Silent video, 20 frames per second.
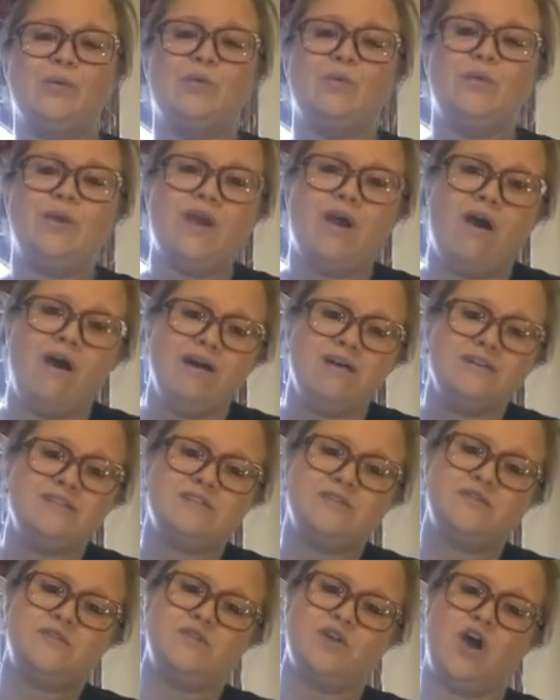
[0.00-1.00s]
We
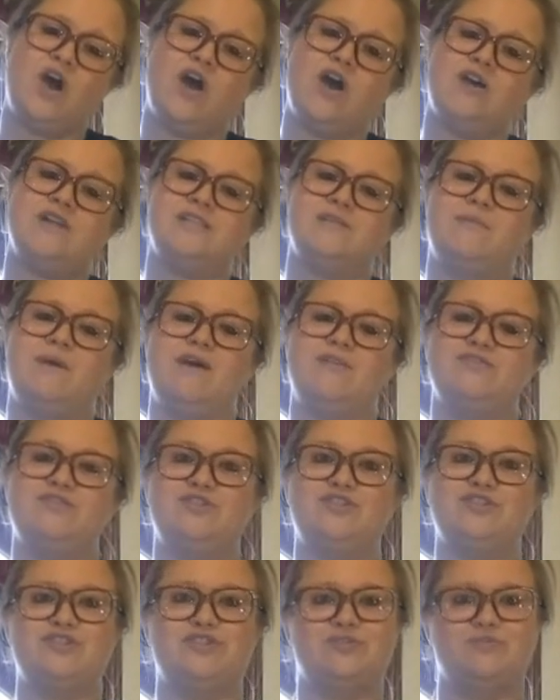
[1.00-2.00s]
also talked about
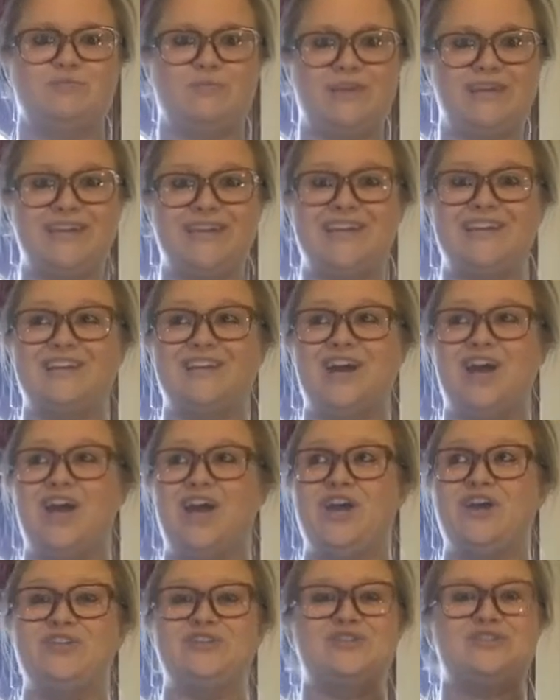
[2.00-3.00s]
being
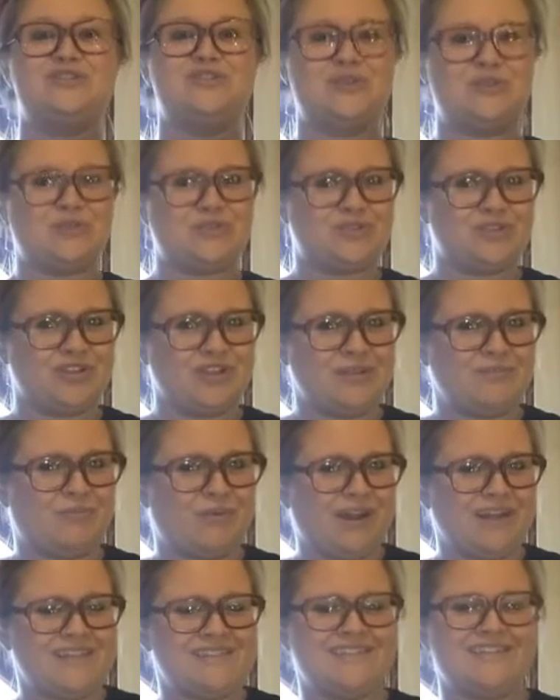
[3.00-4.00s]
socially
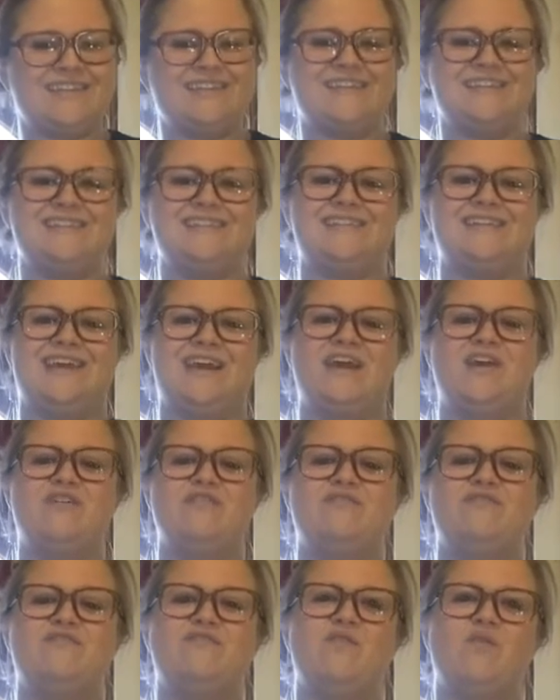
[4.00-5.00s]
present
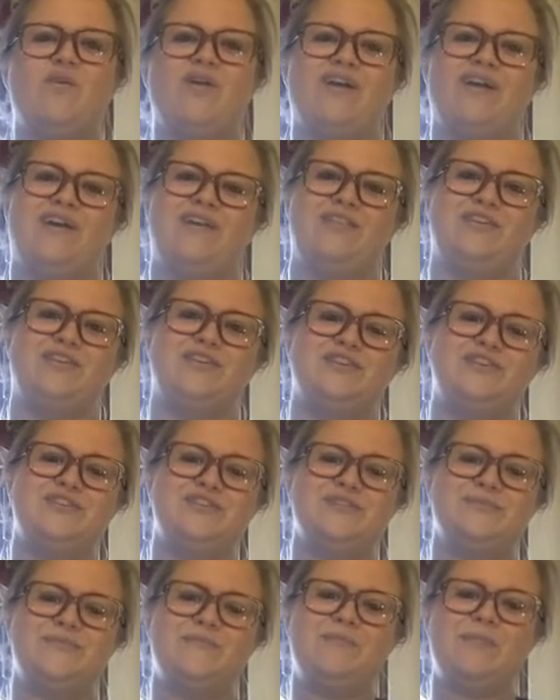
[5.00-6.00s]
for
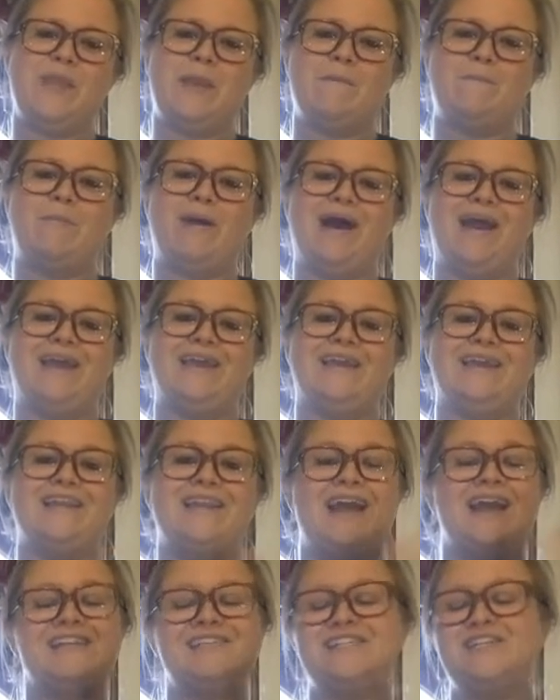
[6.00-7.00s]
others by
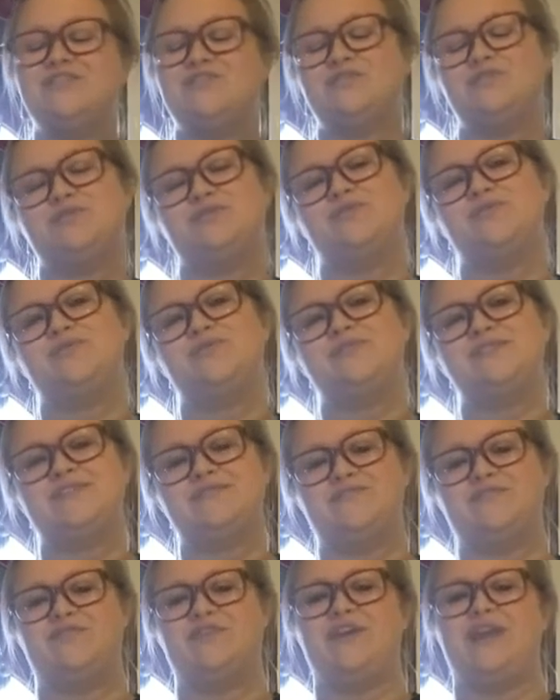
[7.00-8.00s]
connecting through
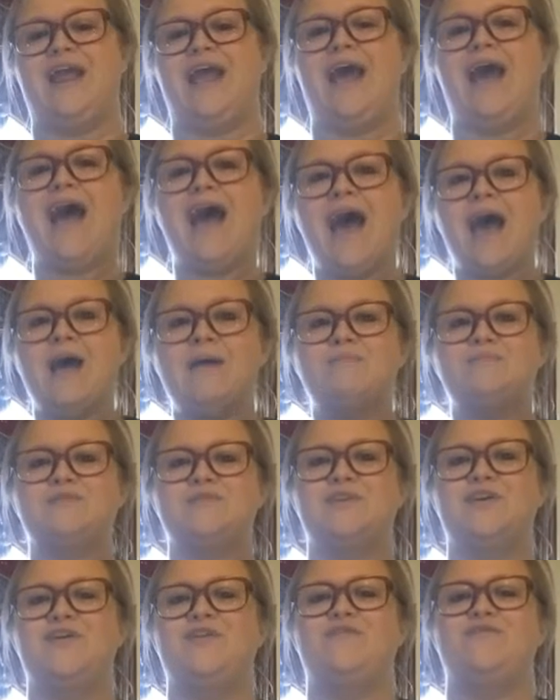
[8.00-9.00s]
different apps
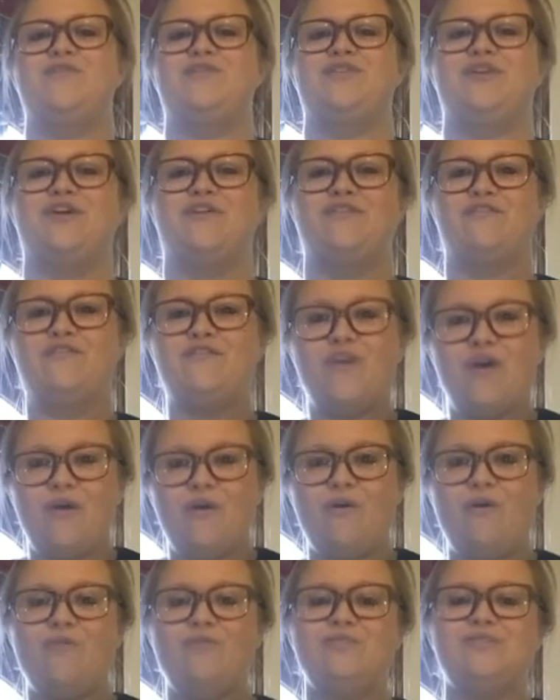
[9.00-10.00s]
with our
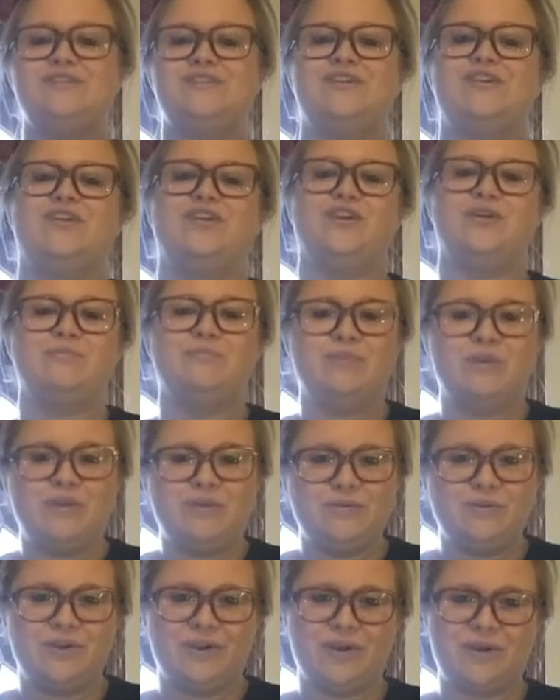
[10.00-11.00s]
phones and our
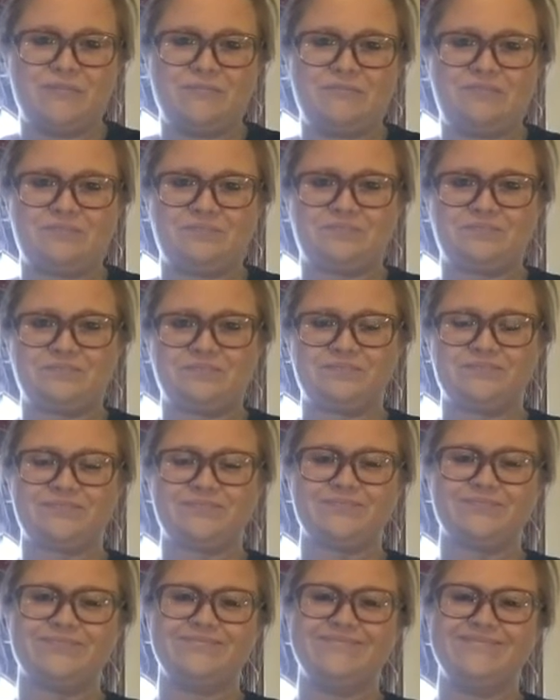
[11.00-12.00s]
computer.
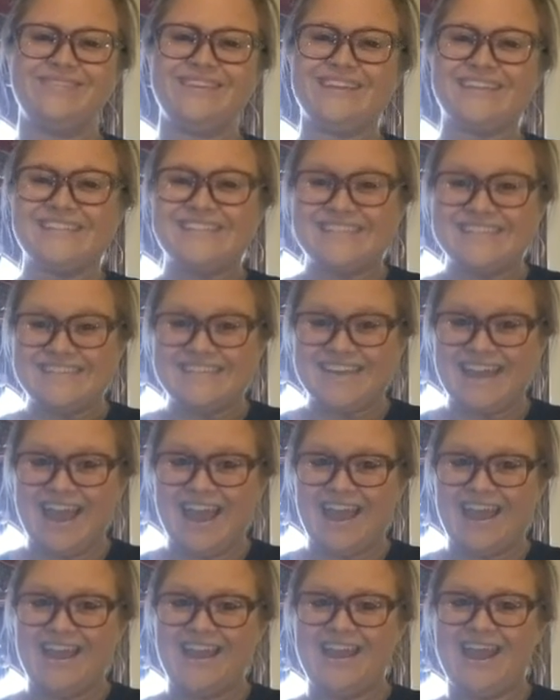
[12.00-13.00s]

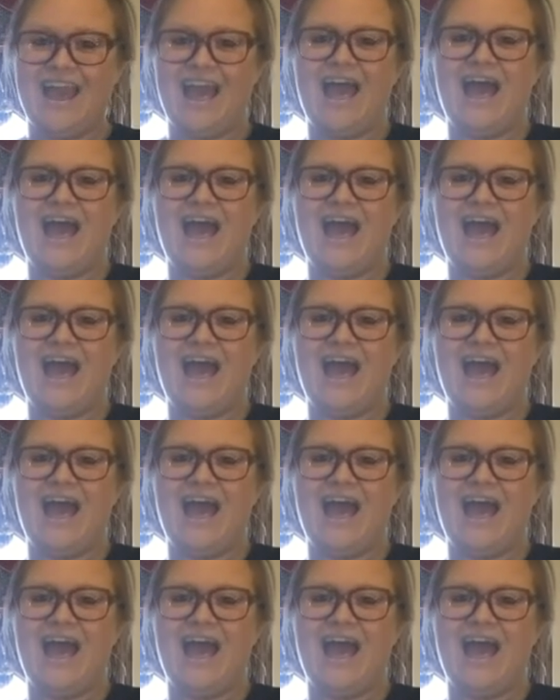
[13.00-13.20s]
Today,